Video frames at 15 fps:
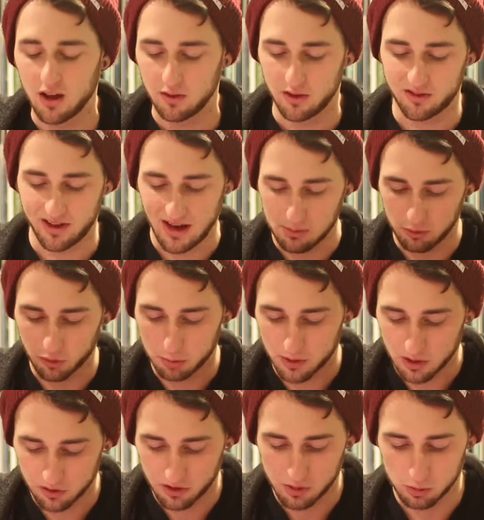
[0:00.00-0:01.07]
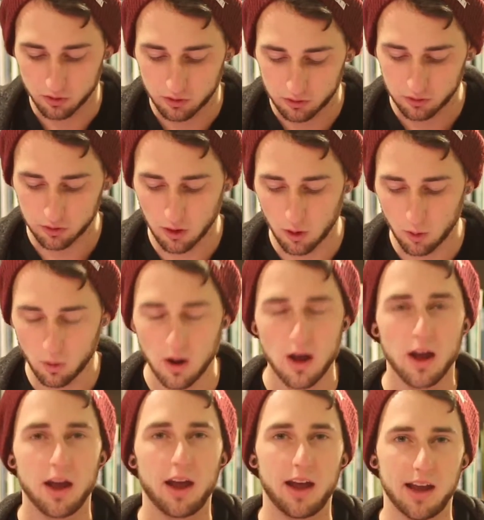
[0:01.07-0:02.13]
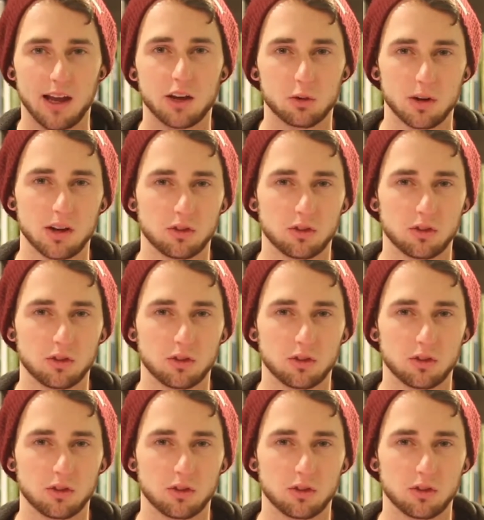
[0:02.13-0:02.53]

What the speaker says: the tables because he was so angry.